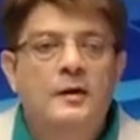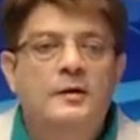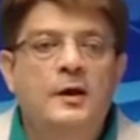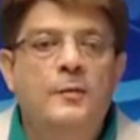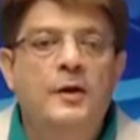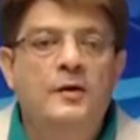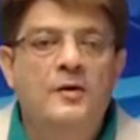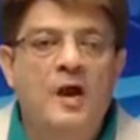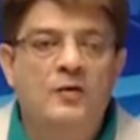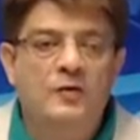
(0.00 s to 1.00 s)
The
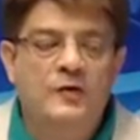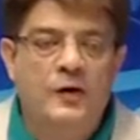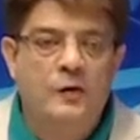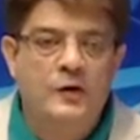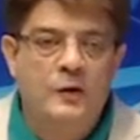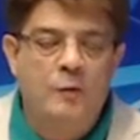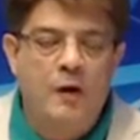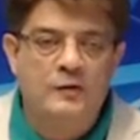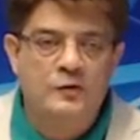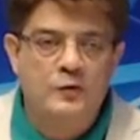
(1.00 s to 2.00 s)
American National Security
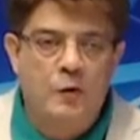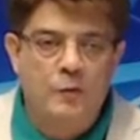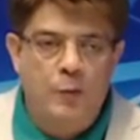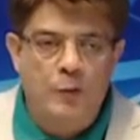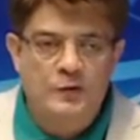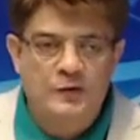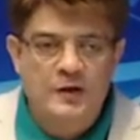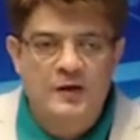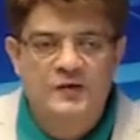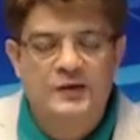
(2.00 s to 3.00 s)
Advisor John Bolton
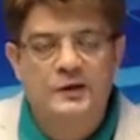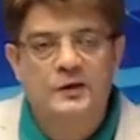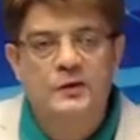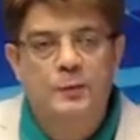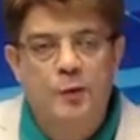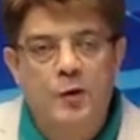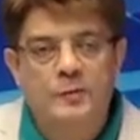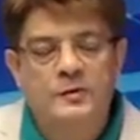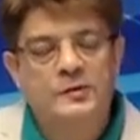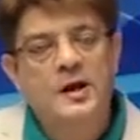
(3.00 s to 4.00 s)
has said the
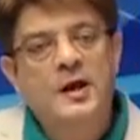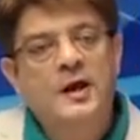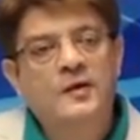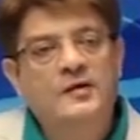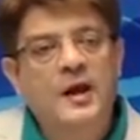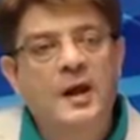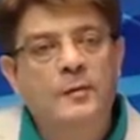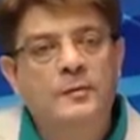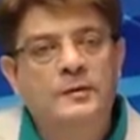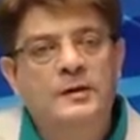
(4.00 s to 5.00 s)
deployment is
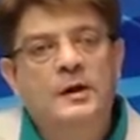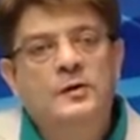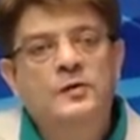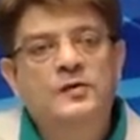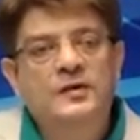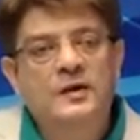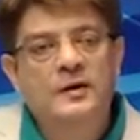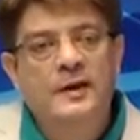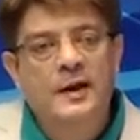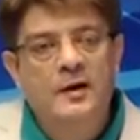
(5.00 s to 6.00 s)
aimed to send
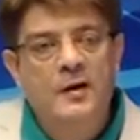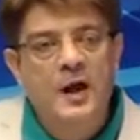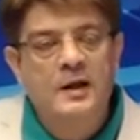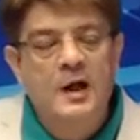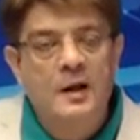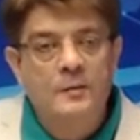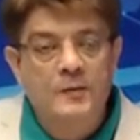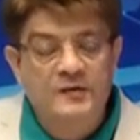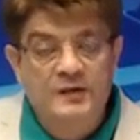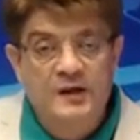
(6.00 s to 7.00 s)
a clear and
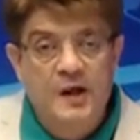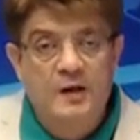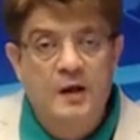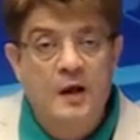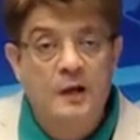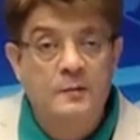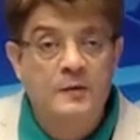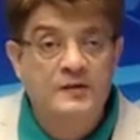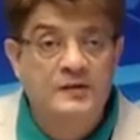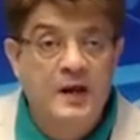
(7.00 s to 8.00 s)

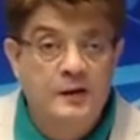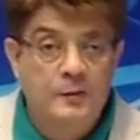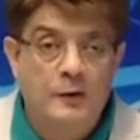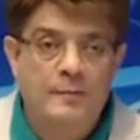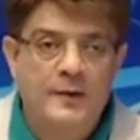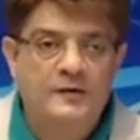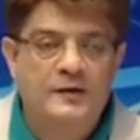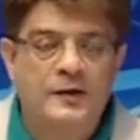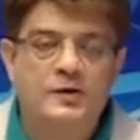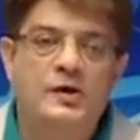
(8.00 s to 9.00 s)
unmistakable
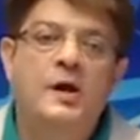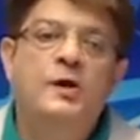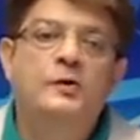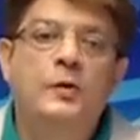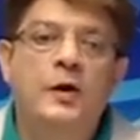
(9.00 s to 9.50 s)
message to